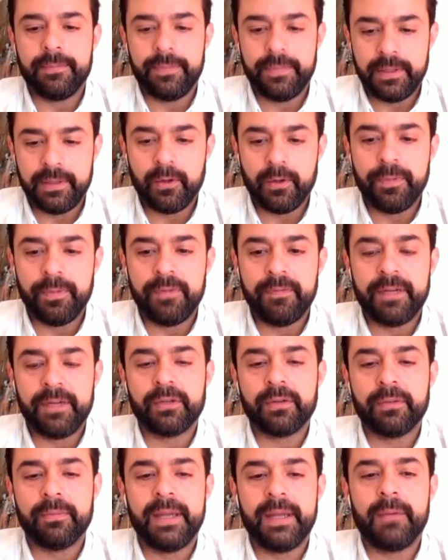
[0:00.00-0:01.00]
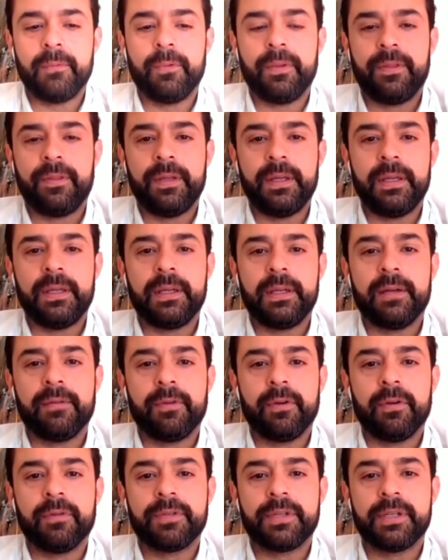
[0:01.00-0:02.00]
Open Vector met with the
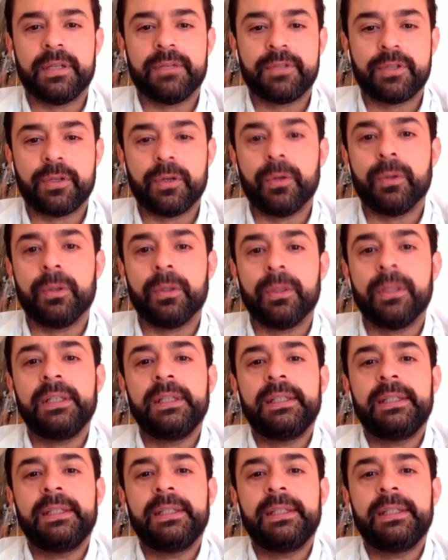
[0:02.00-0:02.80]
governor of Seoul,